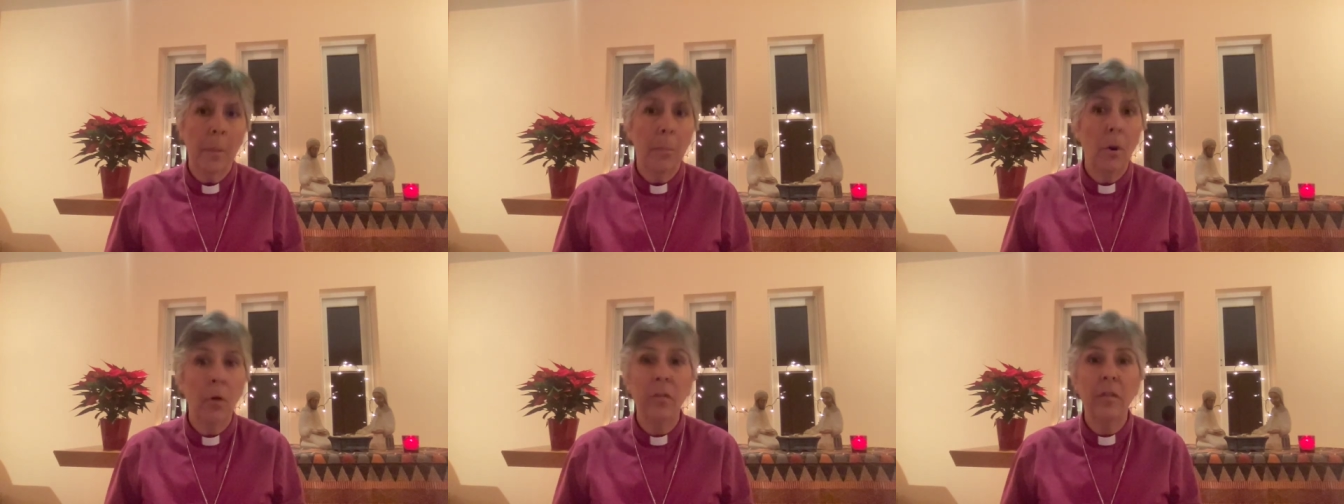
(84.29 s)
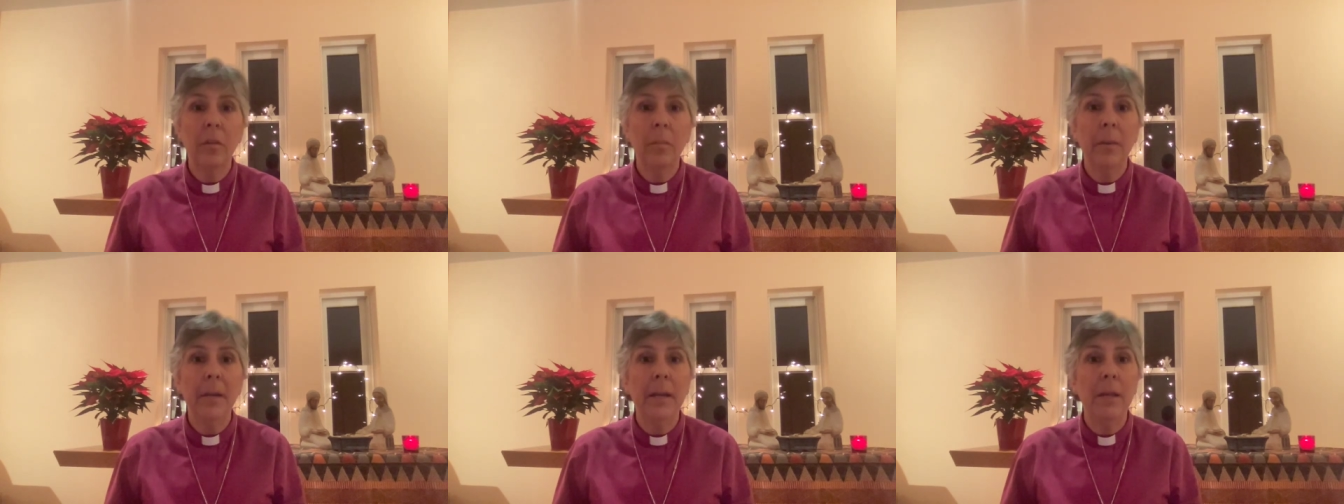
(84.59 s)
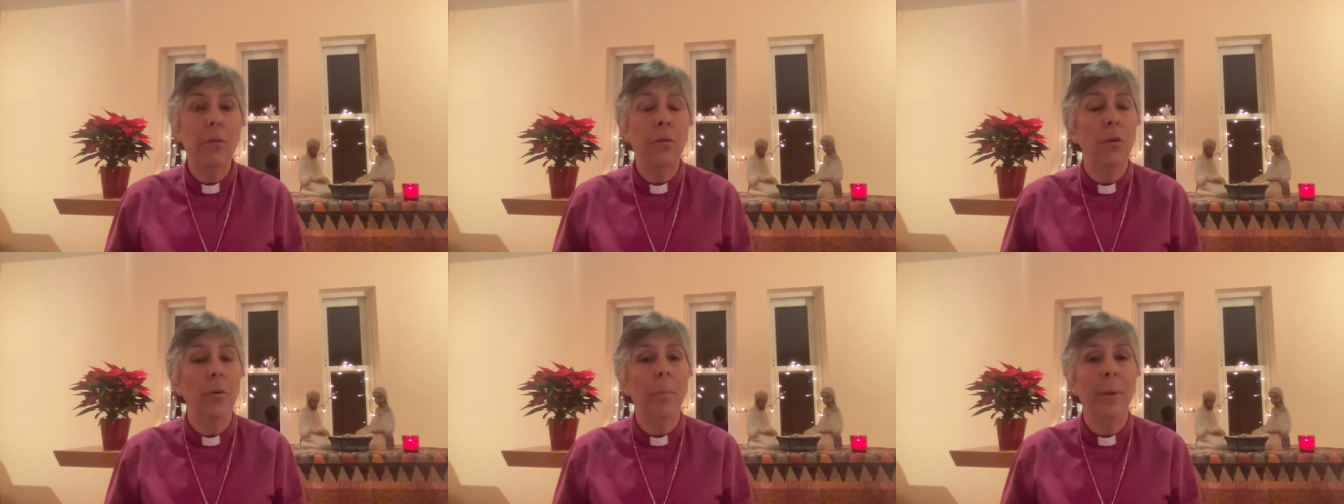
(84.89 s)

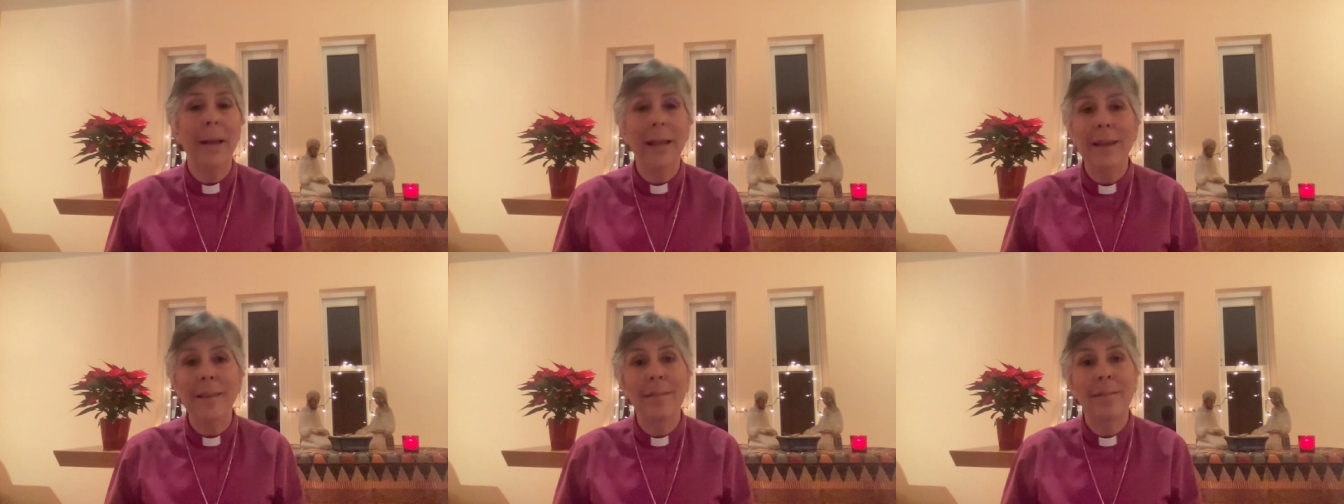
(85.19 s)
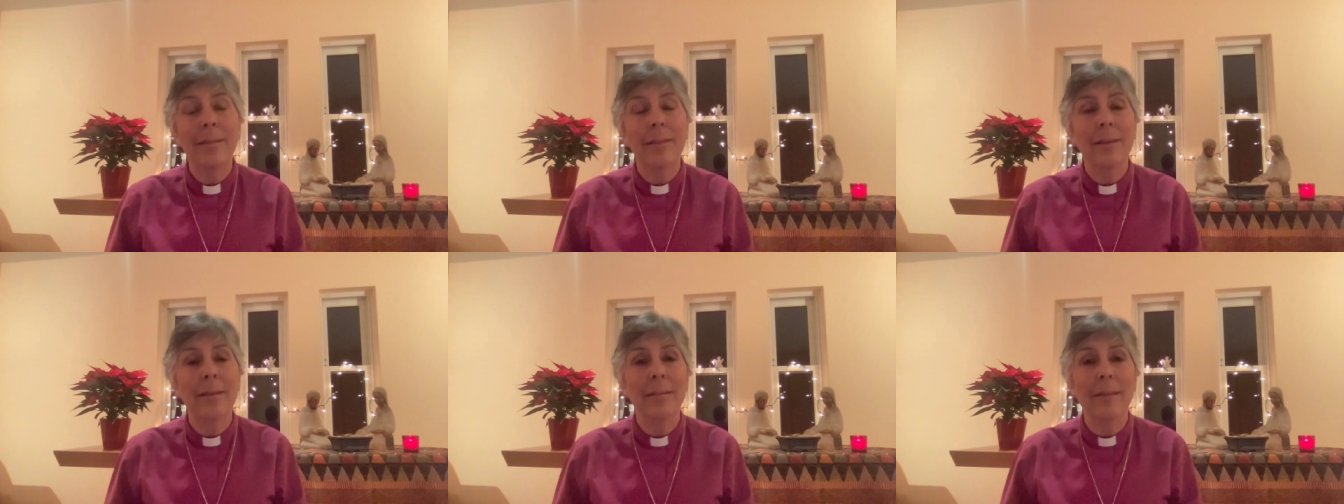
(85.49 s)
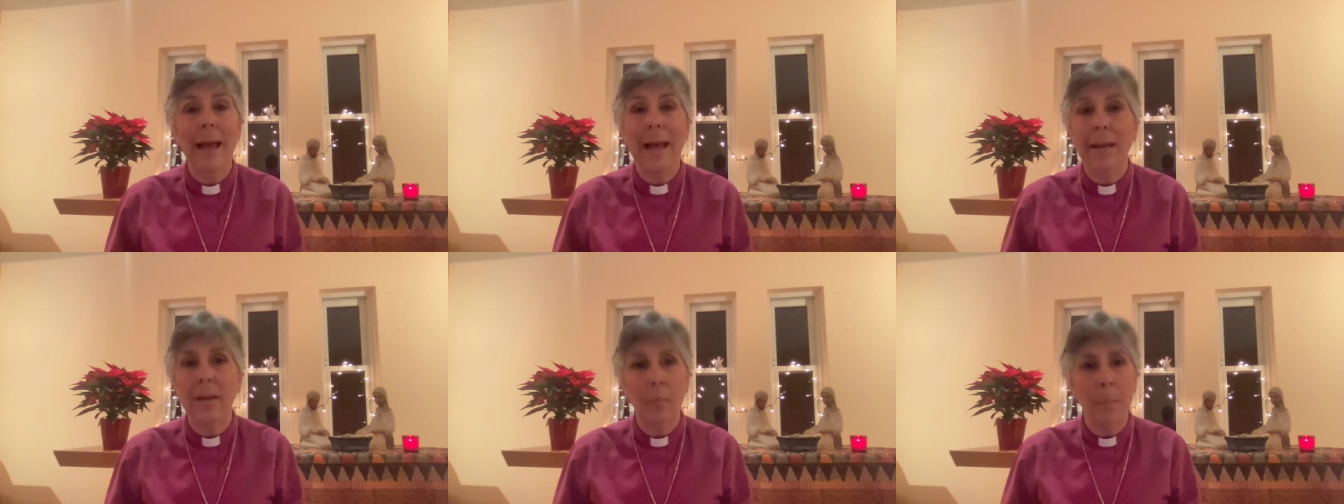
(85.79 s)
possibly through
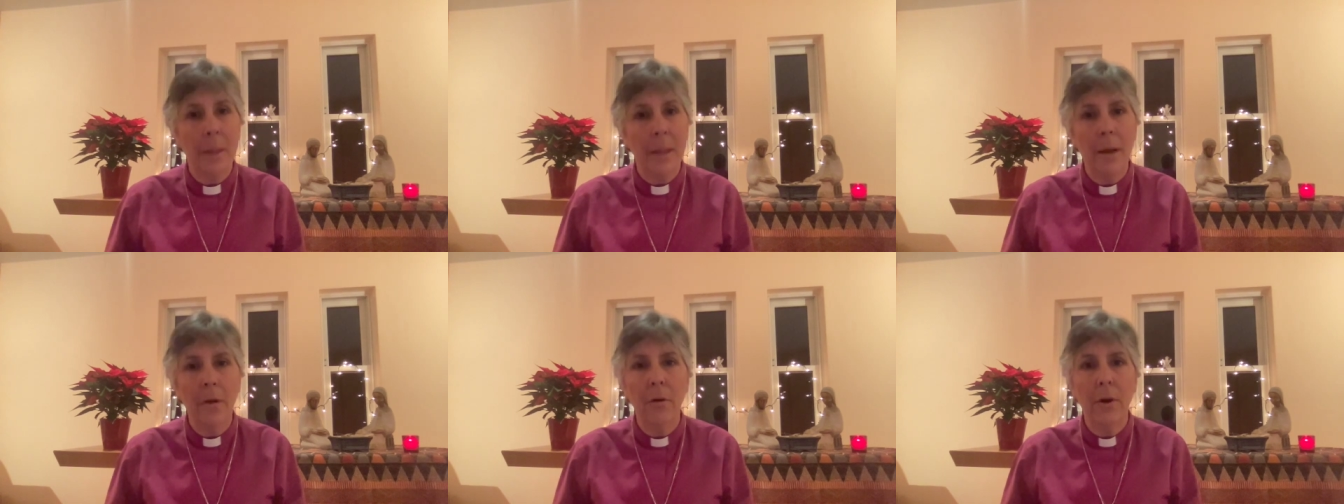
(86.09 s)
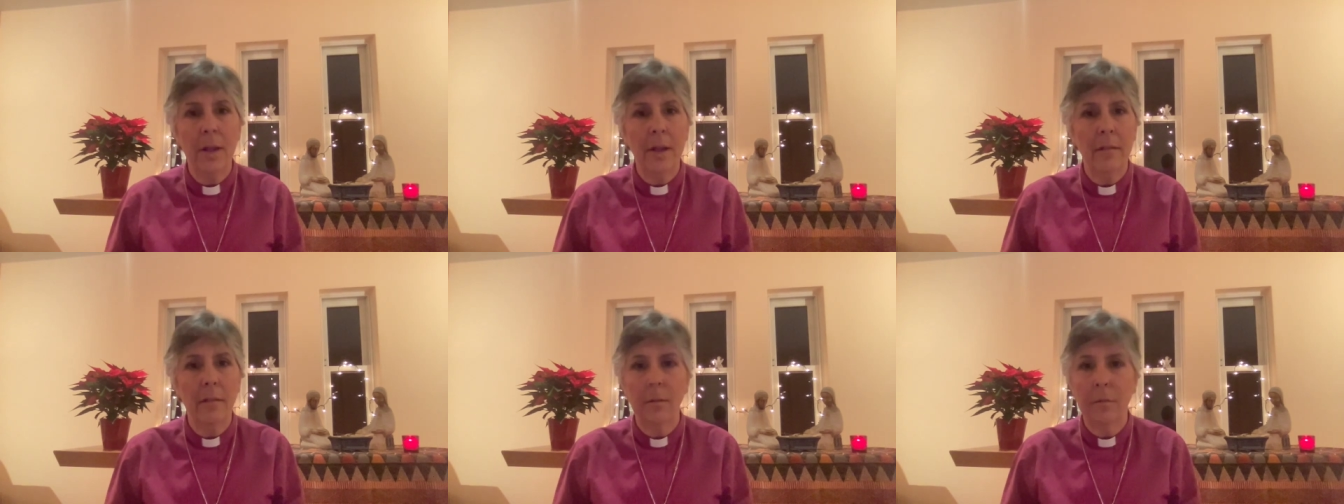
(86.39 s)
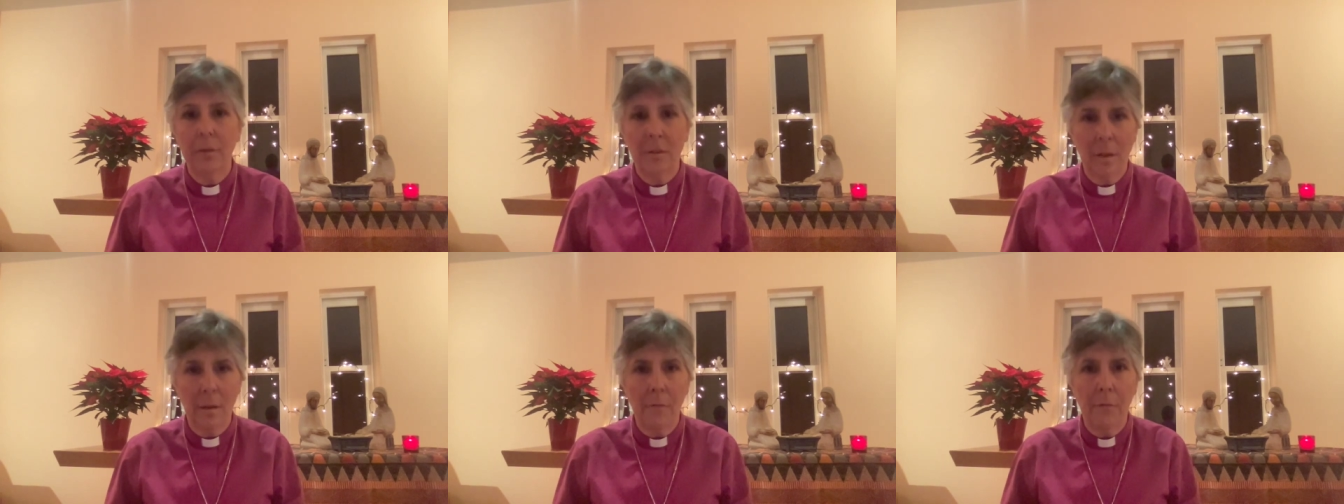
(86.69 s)
places and periods
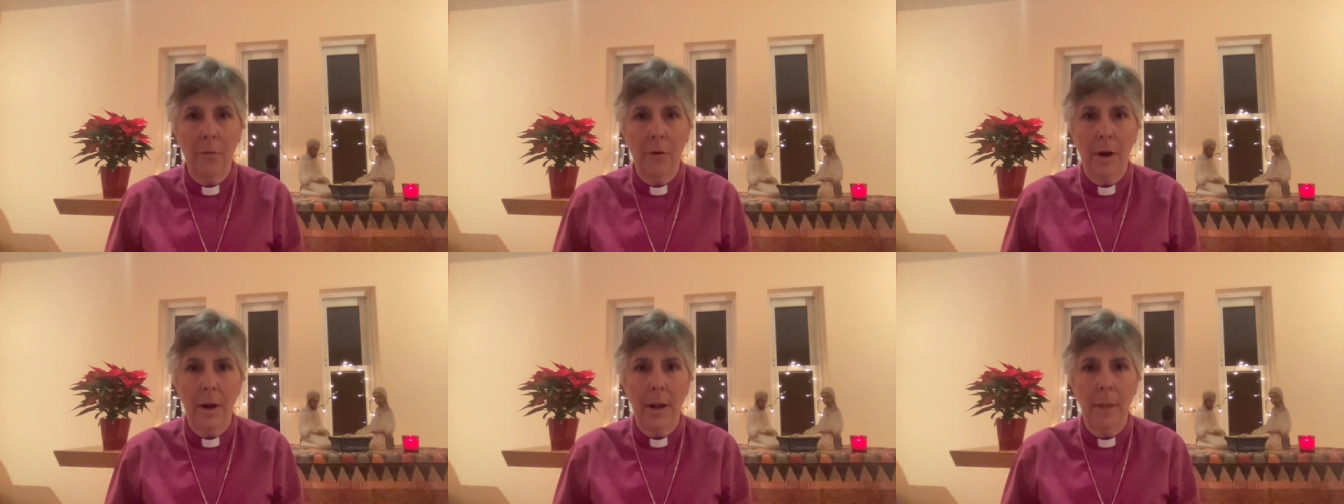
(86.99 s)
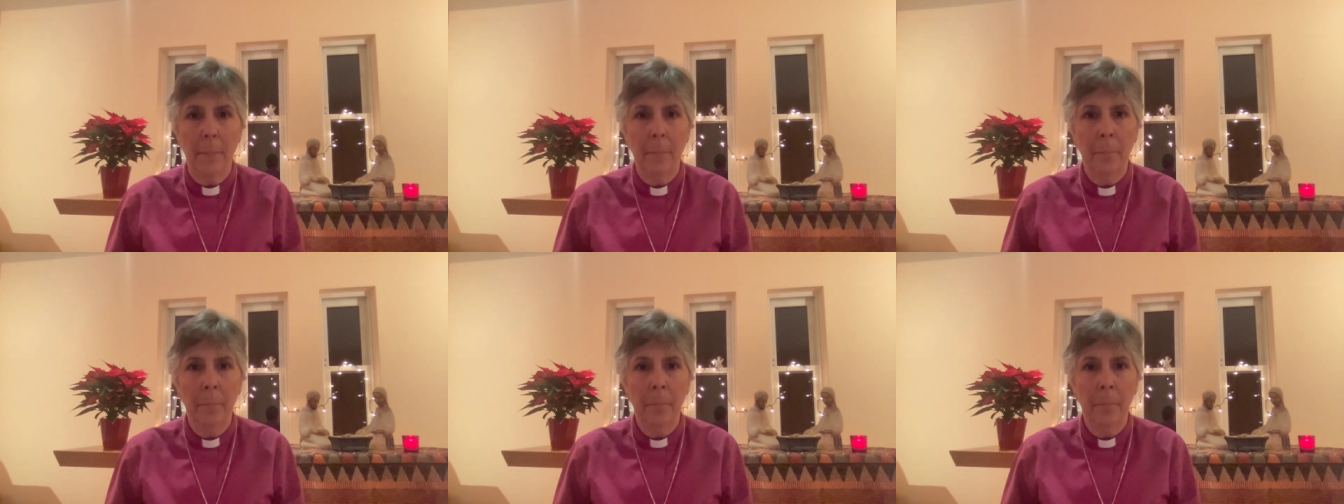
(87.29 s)
of suffering.